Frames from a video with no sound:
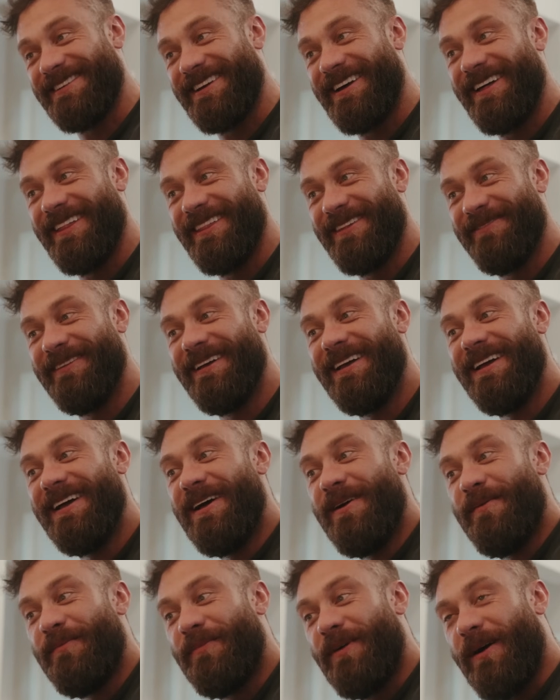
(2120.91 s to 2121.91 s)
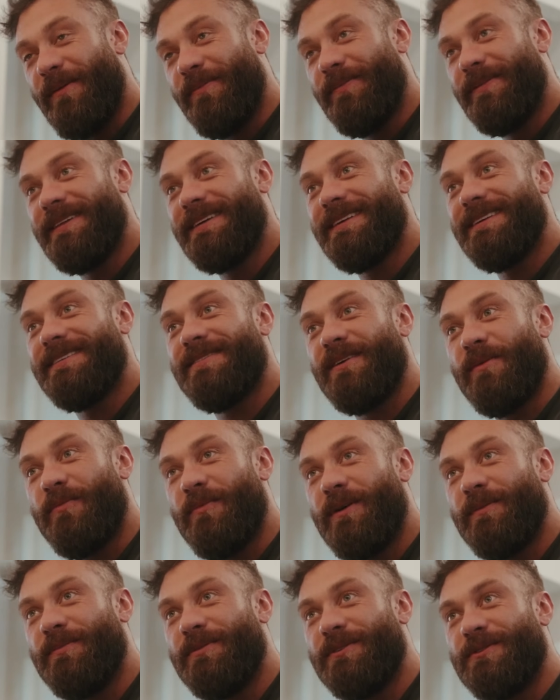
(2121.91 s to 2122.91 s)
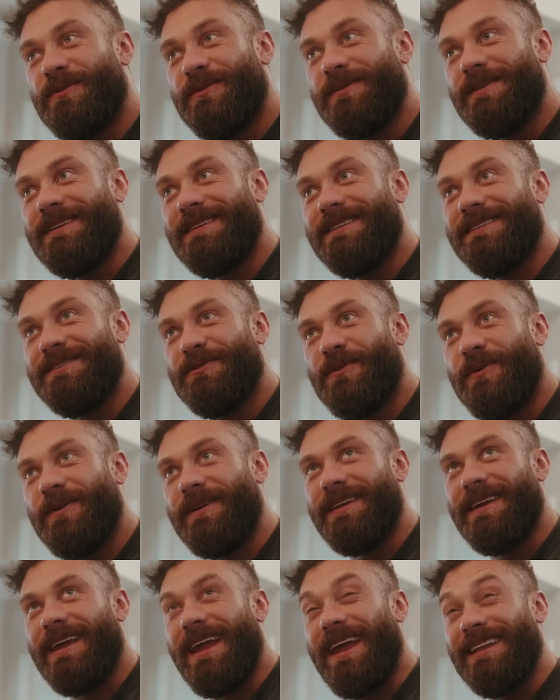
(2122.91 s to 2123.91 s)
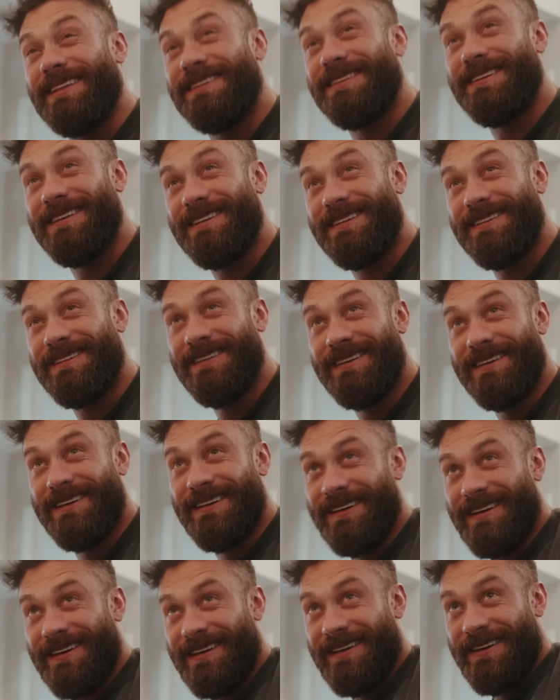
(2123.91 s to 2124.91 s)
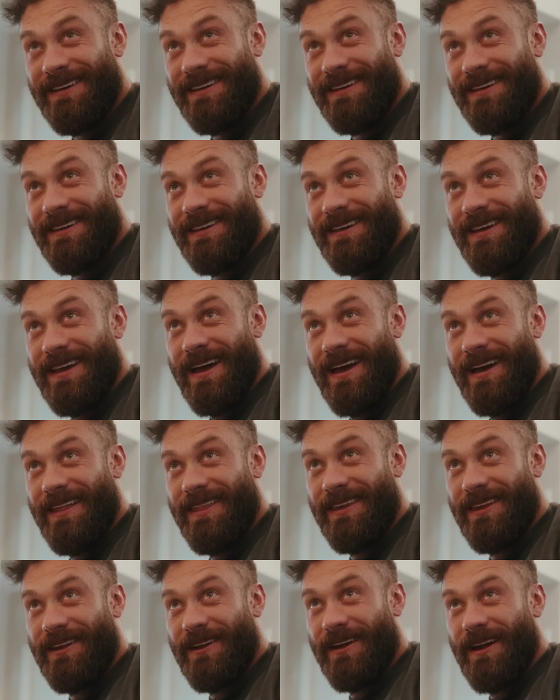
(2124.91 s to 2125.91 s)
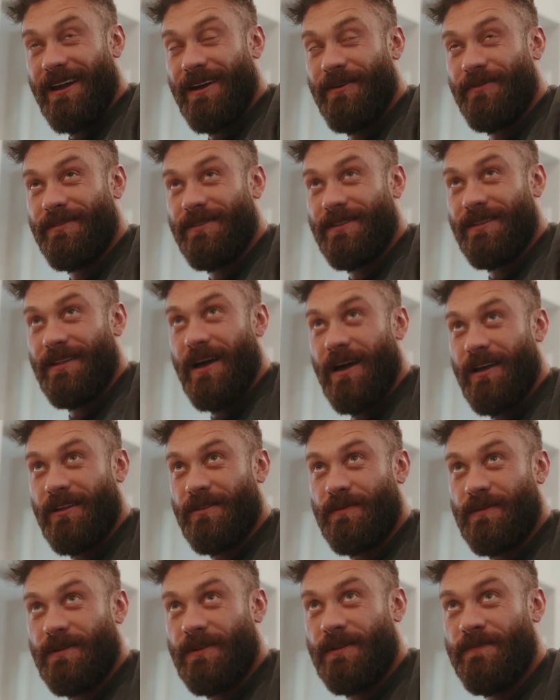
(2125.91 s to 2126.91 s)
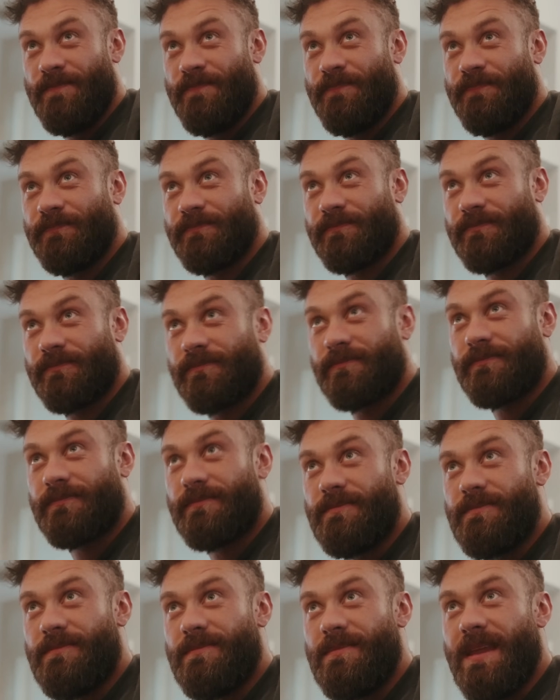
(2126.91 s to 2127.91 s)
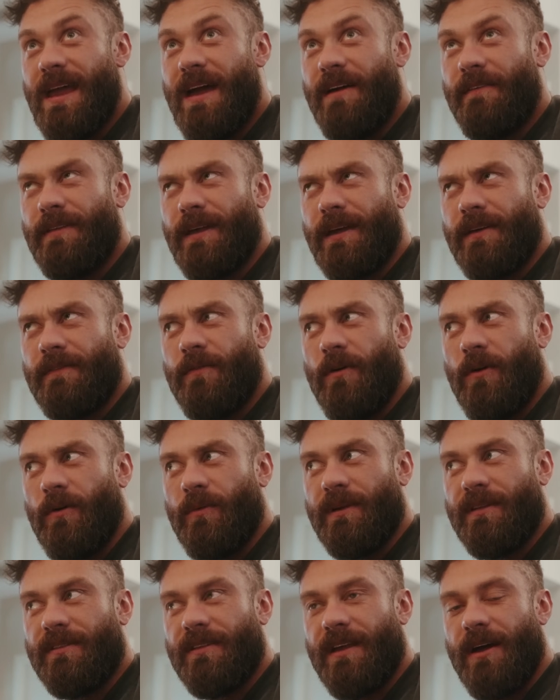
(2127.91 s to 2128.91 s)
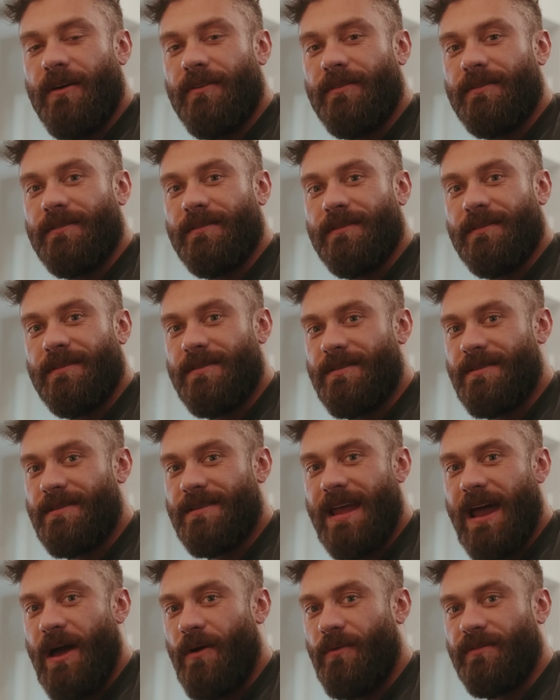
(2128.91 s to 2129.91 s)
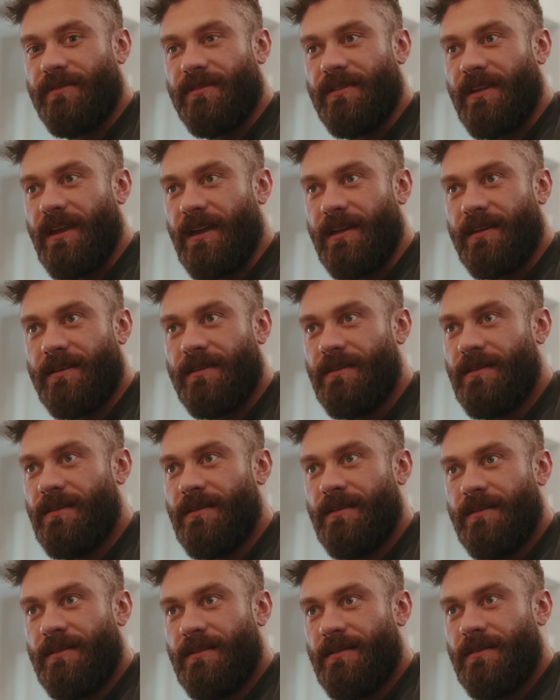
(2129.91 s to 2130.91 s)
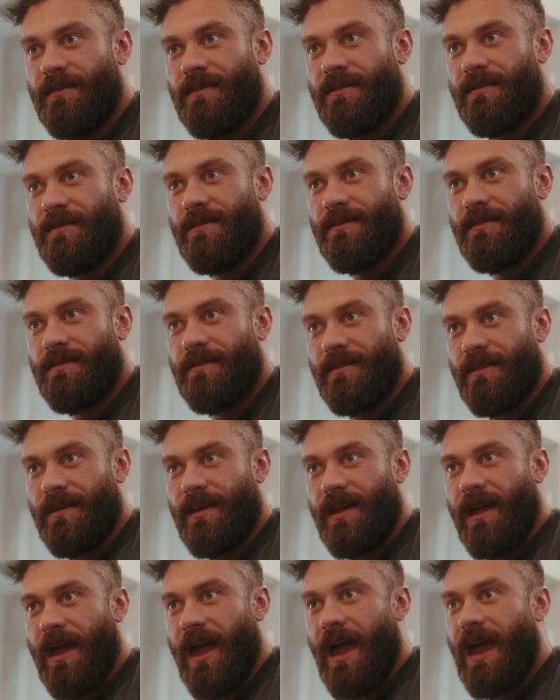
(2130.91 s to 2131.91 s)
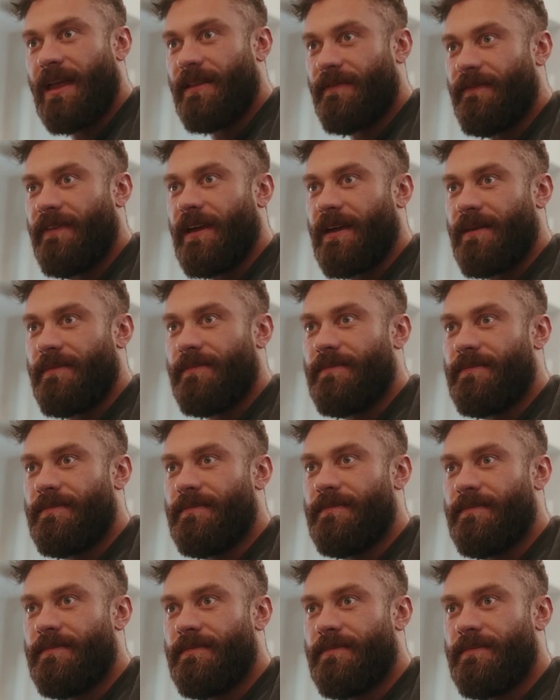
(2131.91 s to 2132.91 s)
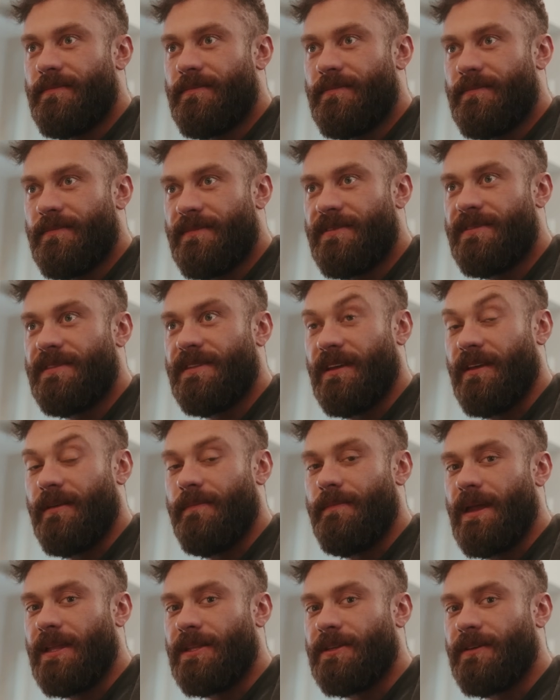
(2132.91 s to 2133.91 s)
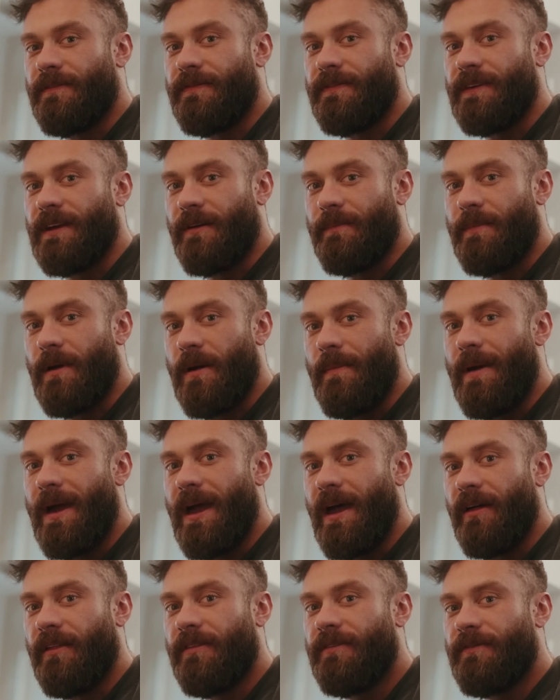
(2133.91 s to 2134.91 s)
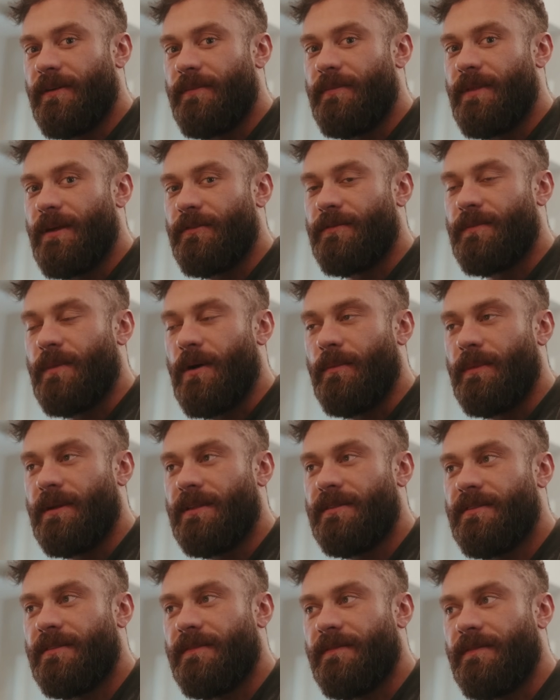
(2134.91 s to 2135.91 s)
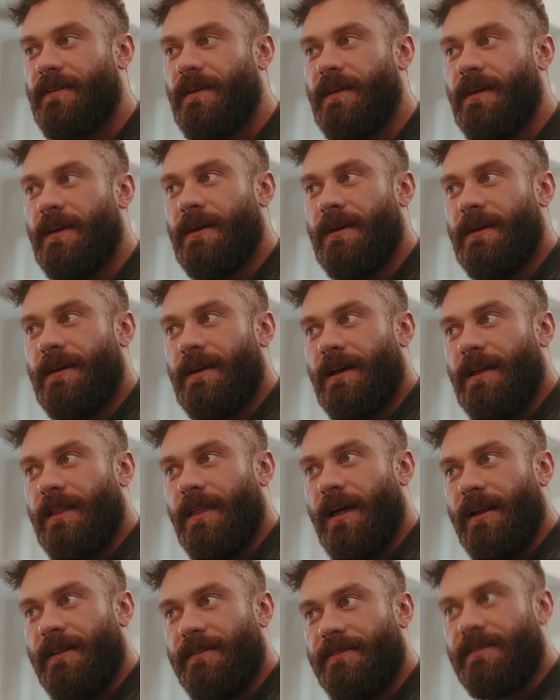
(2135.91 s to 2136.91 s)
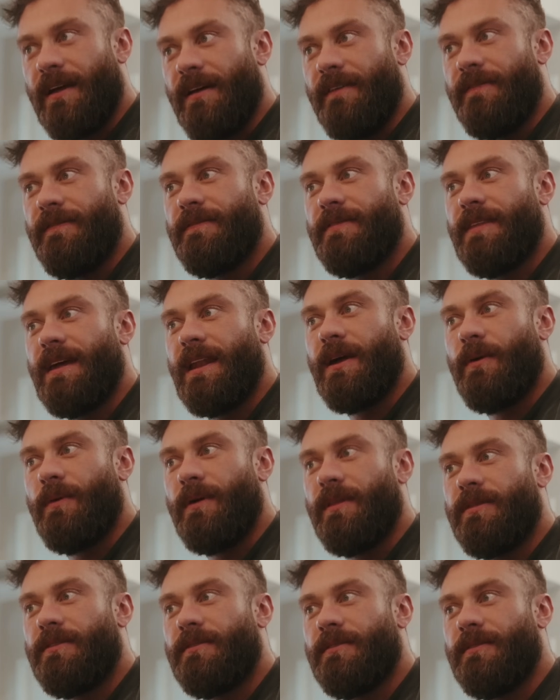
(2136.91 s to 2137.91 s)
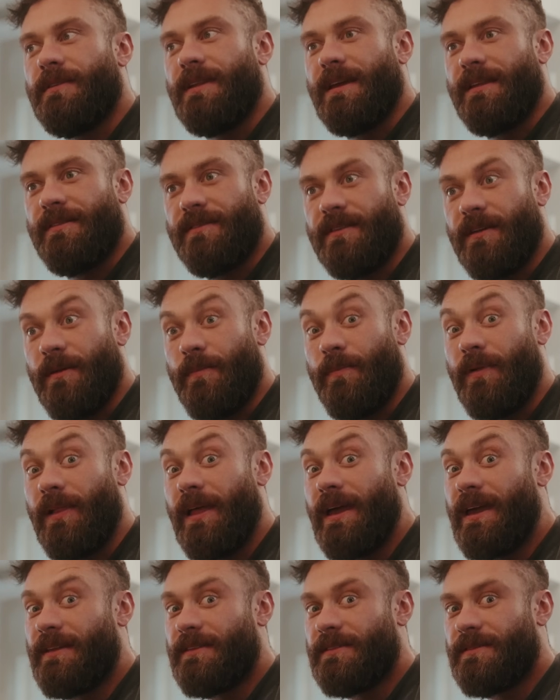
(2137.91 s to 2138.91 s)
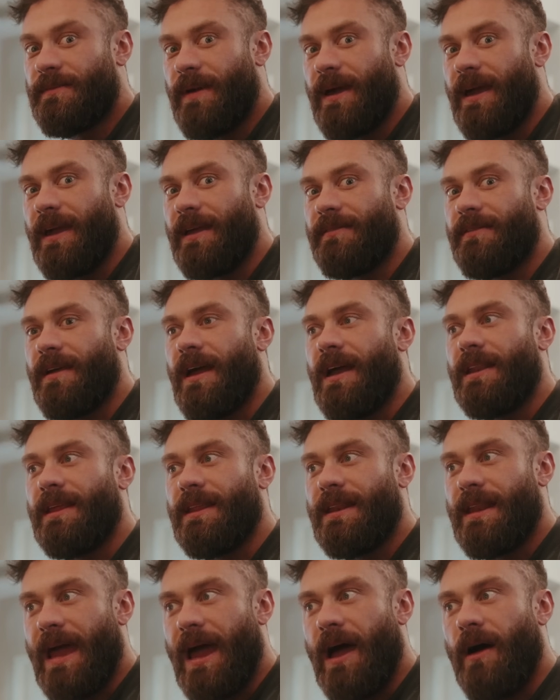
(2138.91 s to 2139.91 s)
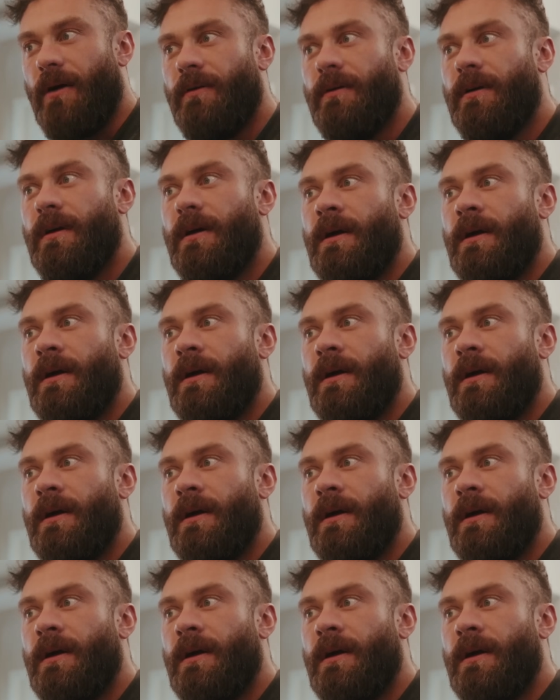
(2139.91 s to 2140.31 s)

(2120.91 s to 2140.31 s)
All of them. Probably somewhere between twenty eighteen, uh, the year I was in the hospital, at like four weeks out, and that was like, like I had like still mental fear about my health from those moments of a lot of stuff that I went through, and I still play into my anxiety now,